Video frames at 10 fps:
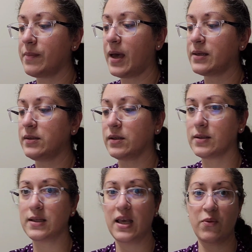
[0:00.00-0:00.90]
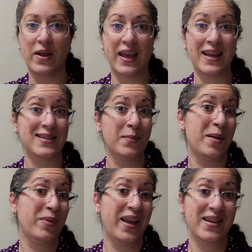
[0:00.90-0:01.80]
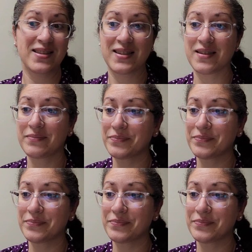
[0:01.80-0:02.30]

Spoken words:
as you'll see when I get to my plans.